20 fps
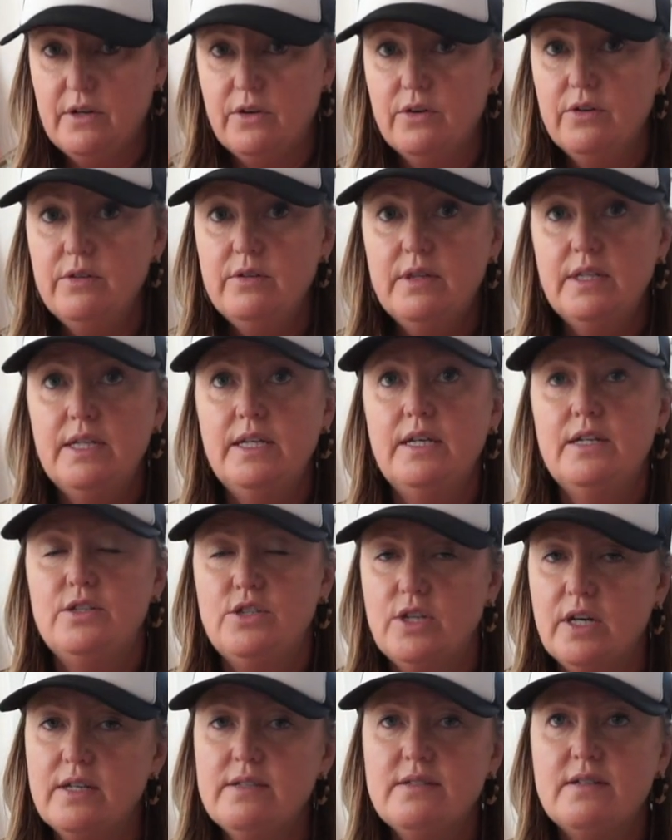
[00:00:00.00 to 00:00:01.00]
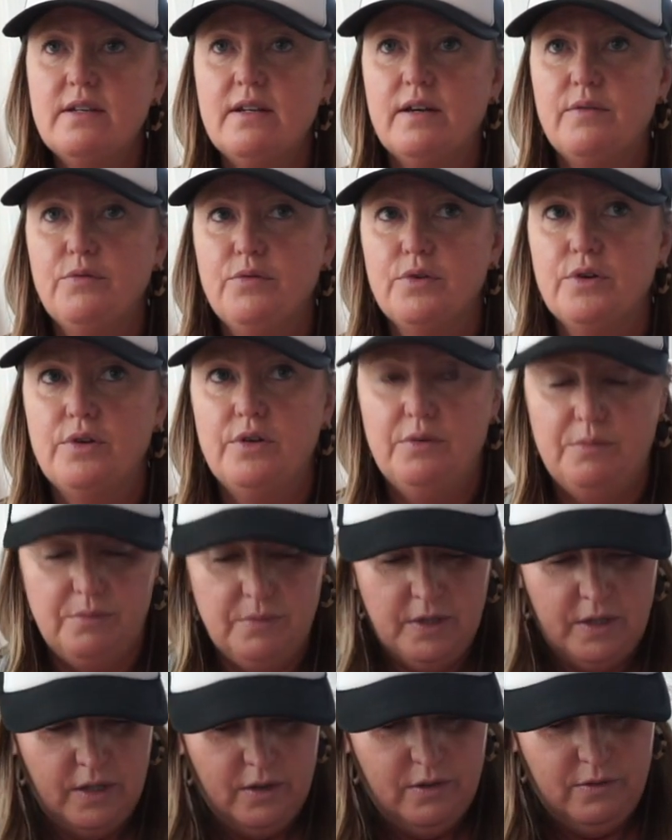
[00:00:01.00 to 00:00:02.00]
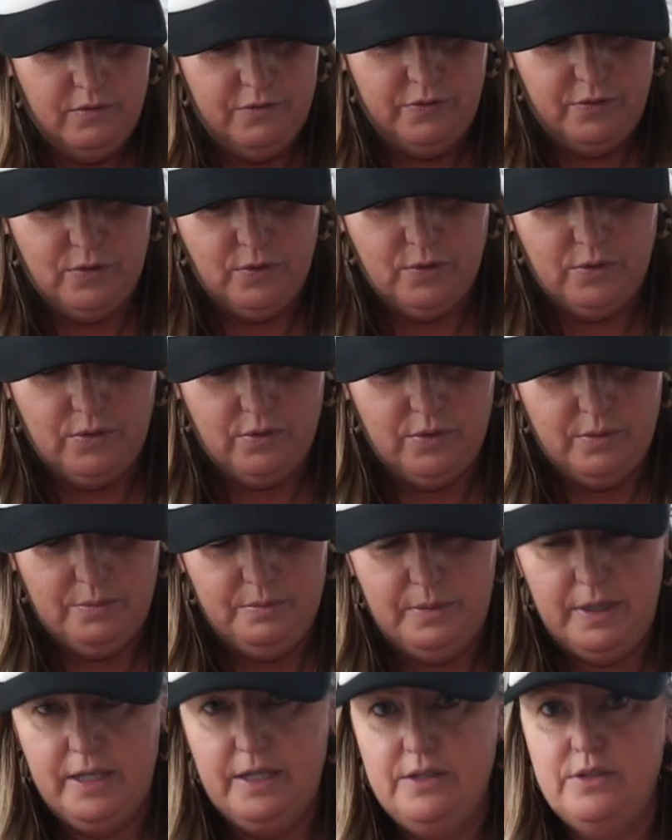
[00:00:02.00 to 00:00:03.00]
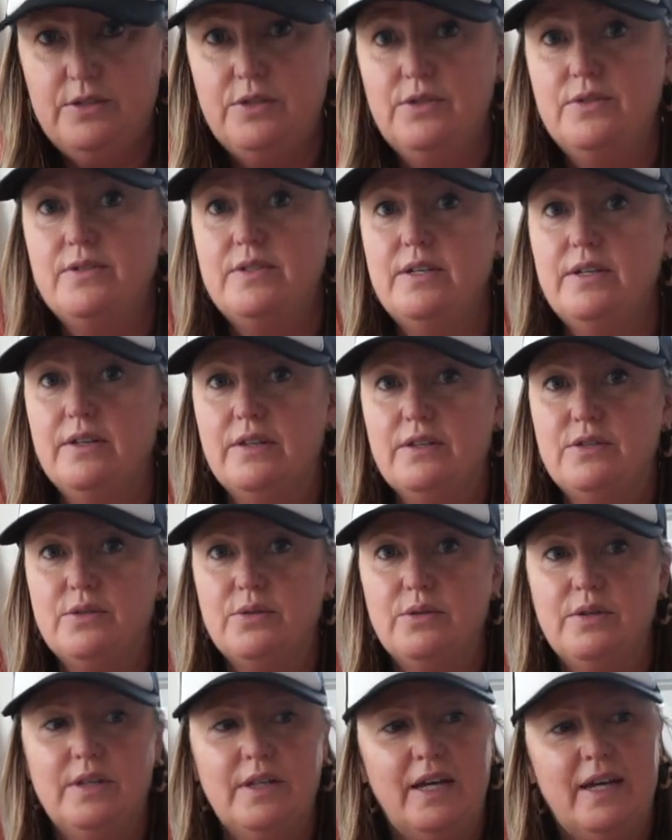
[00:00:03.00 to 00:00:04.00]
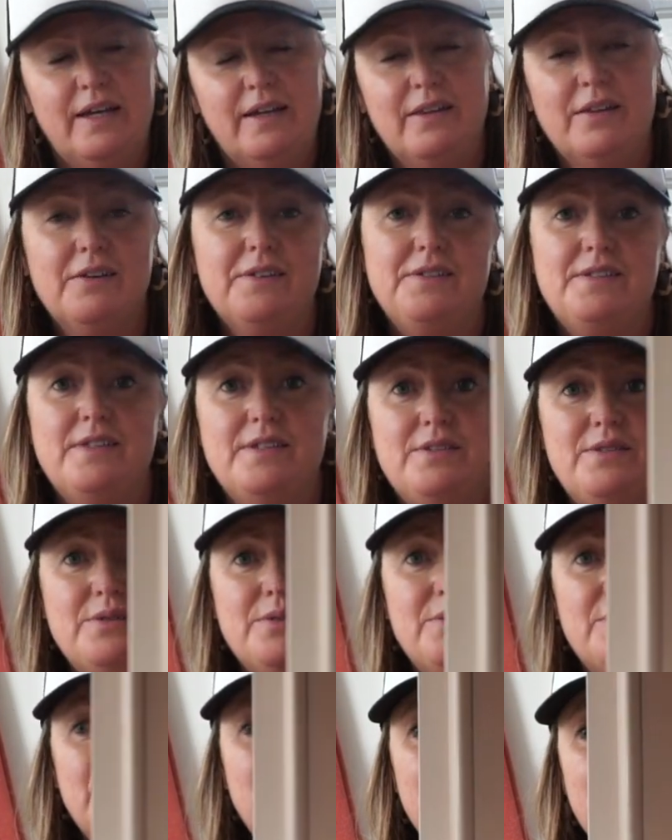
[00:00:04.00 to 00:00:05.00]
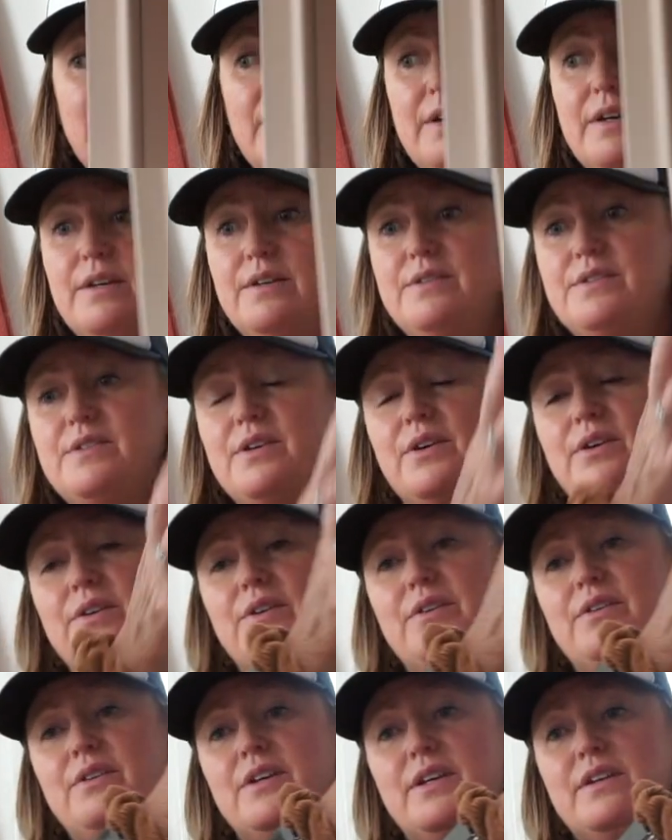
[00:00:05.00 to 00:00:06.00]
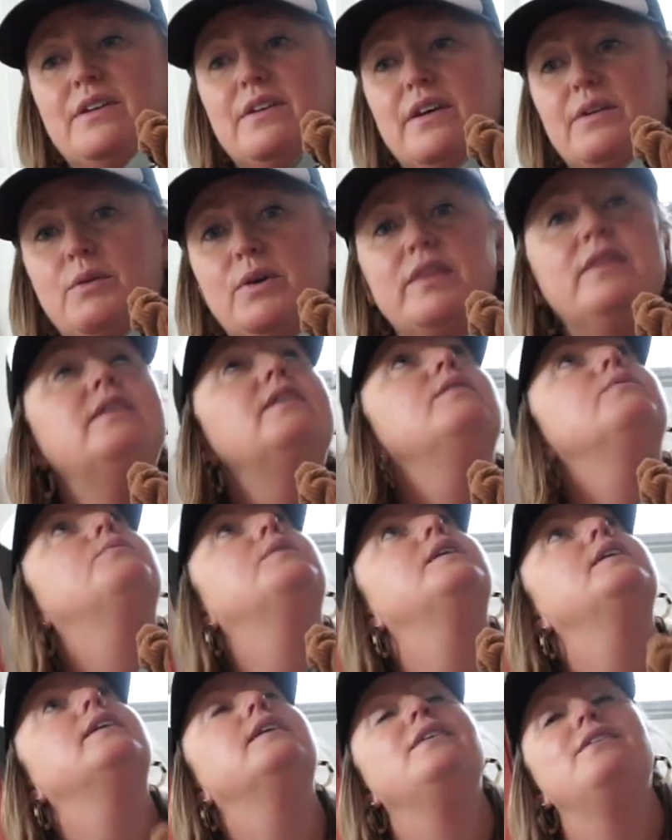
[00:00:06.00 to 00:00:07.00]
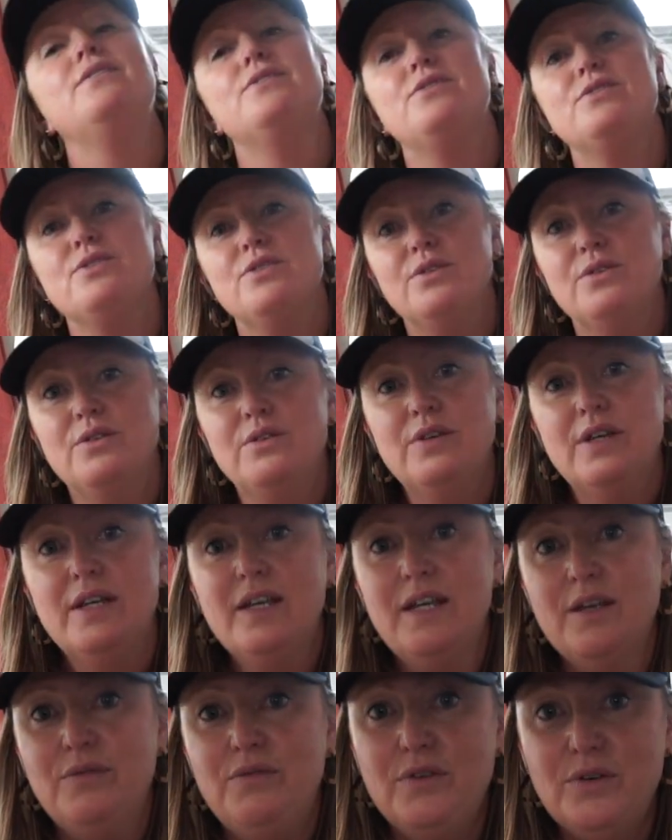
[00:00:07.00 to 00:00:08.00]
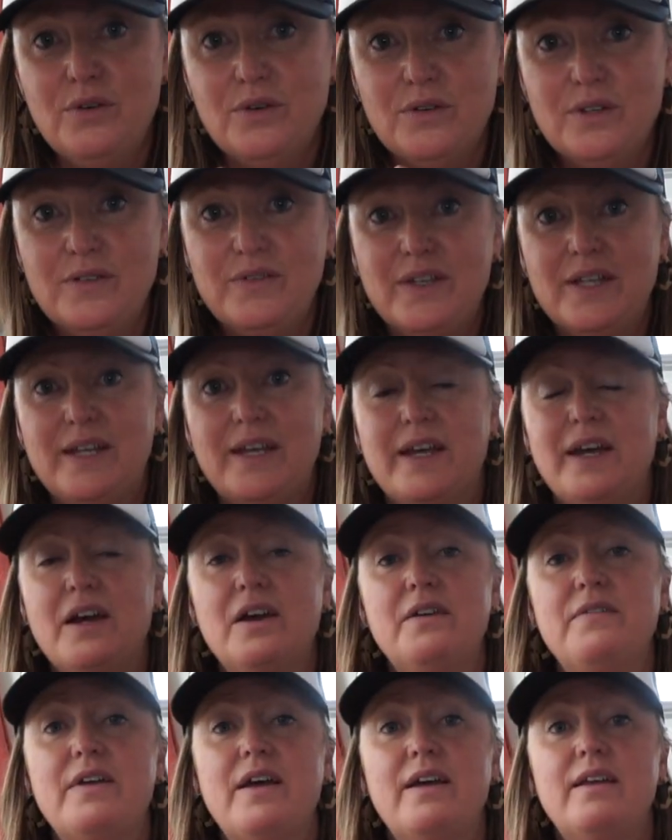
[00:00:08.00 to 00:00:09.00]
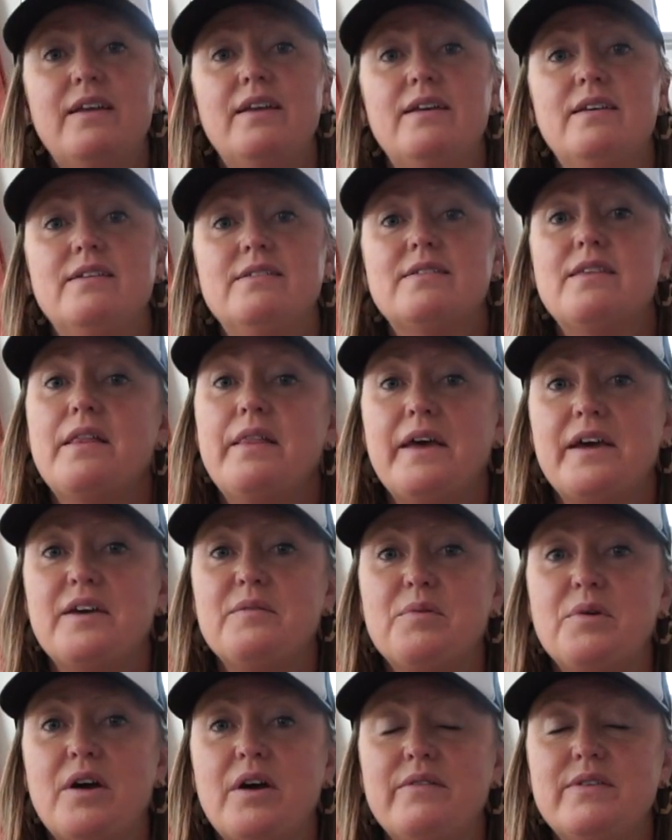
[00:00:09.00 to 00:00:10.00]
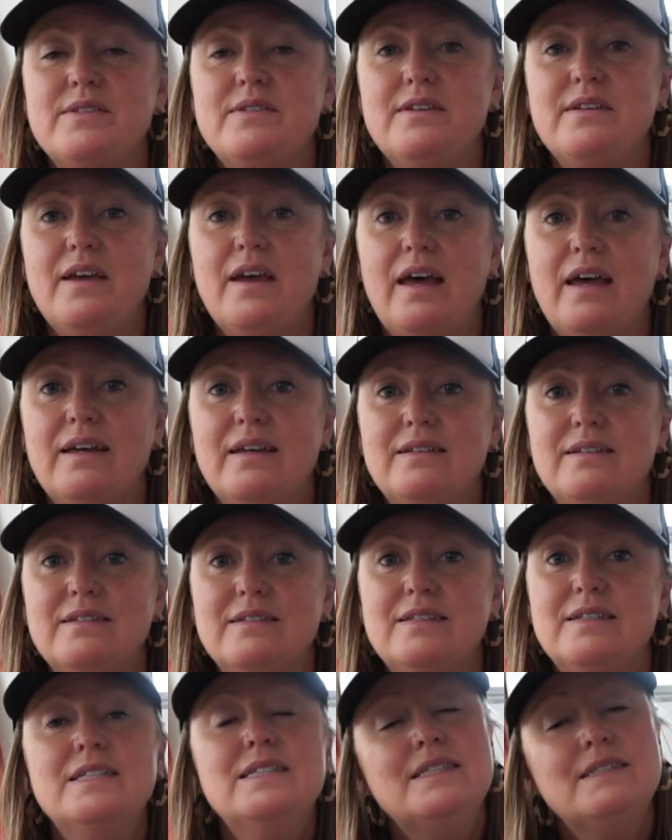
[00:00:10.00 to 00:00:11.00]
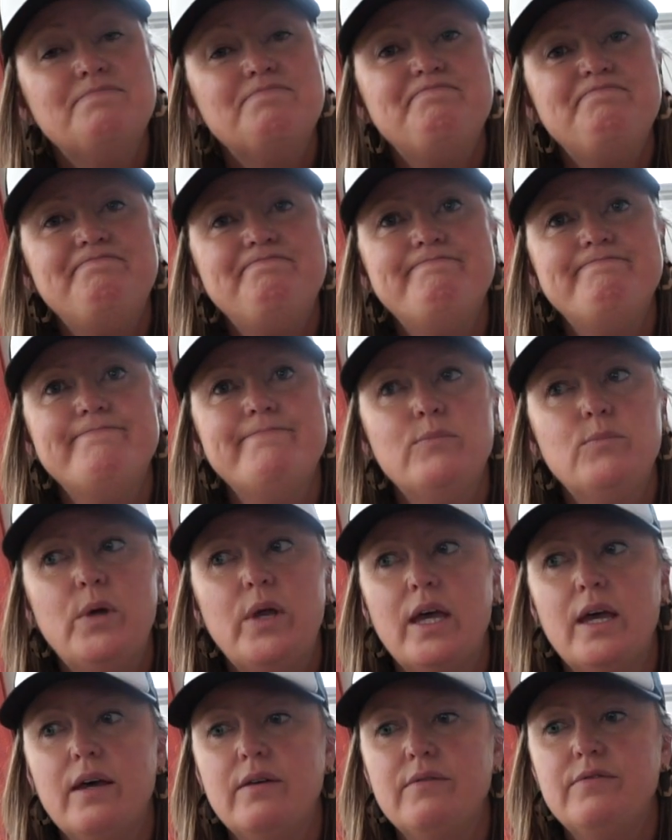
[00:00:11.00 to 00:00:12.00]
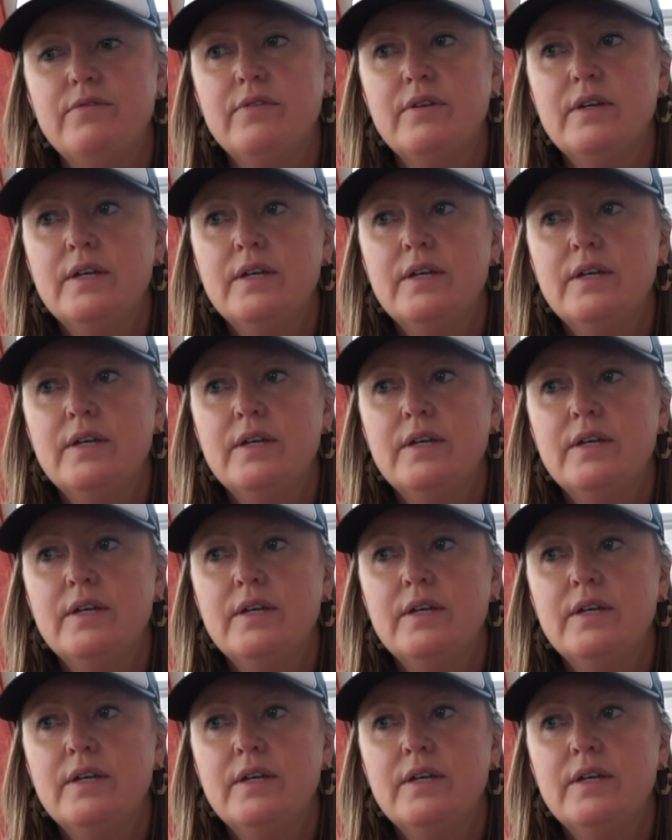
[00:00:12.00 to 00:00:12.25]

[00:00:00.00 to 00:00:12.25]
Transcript: only just enough room for me to sit on the toilet and close this door. So So one thing you'll want to get used to if you're living in a caravan is the lack of privacy, and we have